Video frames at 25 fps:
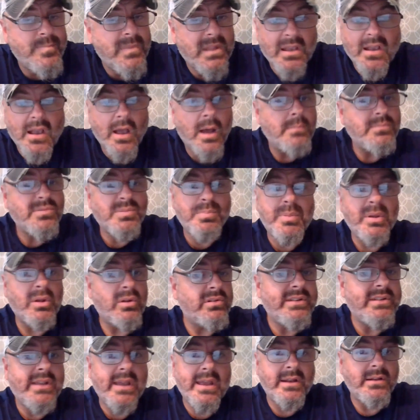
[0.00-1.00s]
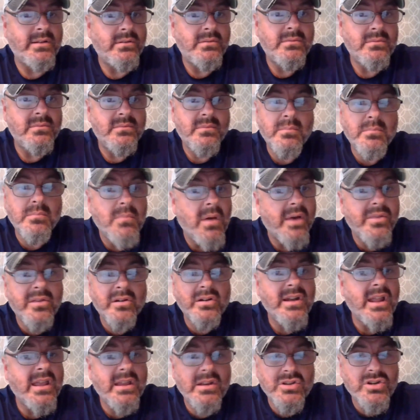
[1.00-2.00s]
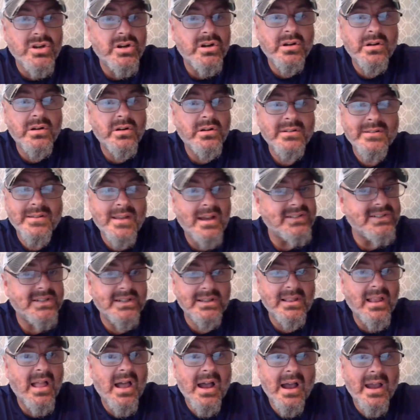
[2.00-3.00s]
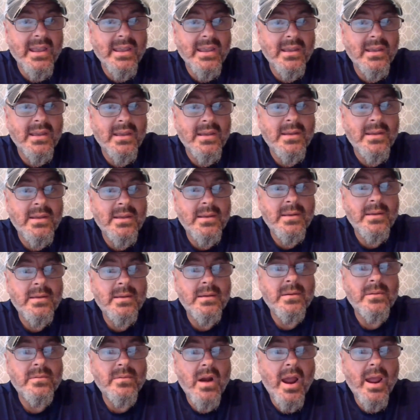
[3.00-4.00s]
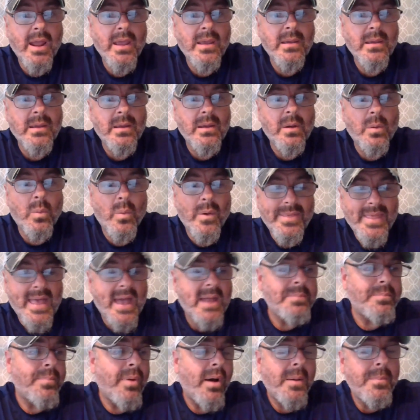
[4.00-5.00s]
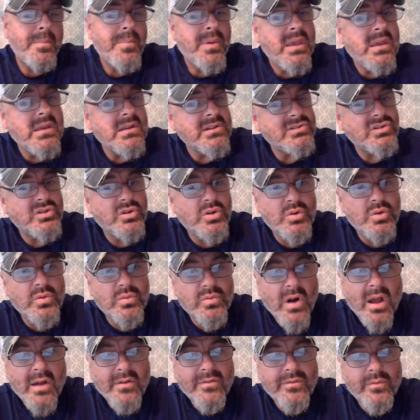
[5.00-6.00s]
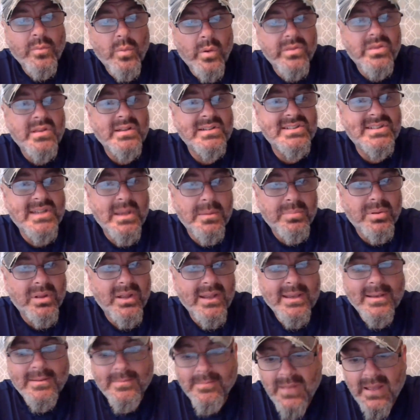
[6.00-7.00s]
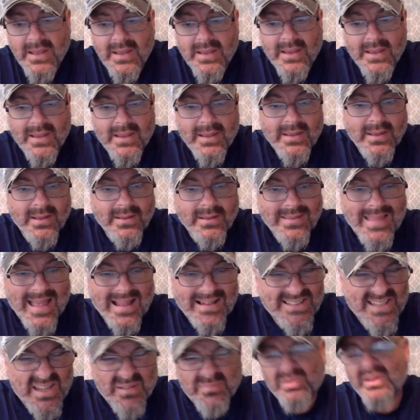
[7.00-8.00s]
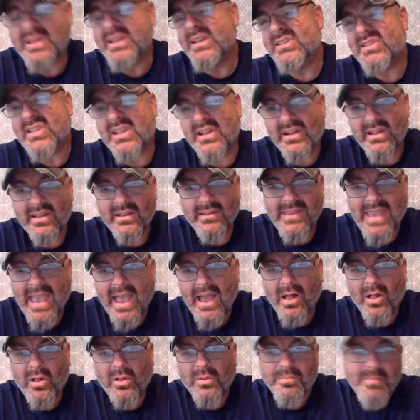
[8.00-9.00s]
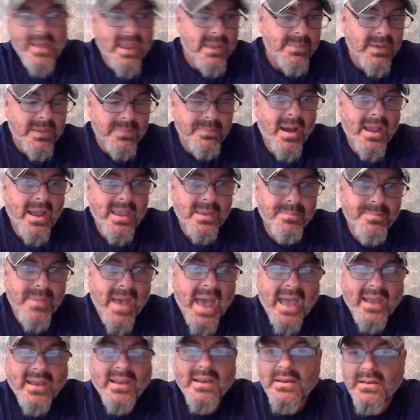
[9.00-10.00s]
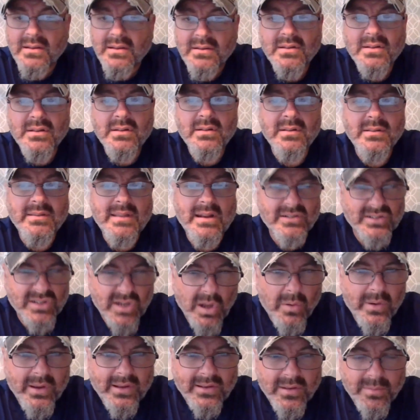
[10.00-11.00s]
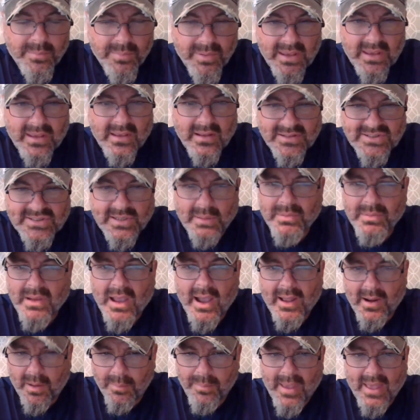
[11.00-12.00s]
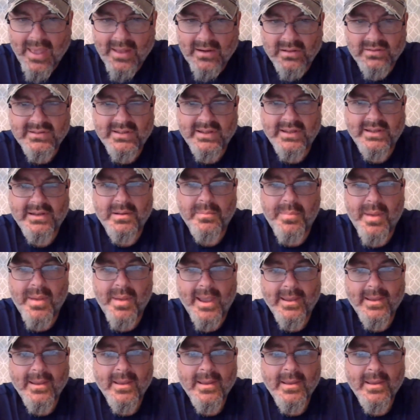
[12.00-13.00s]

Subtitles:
Comes built in. Mother Nature doesn't lie, right? When that puppy is too rough with a sibling, that sibling's going to yell, maybe bite back. There's going to be some kind of penalty to pay.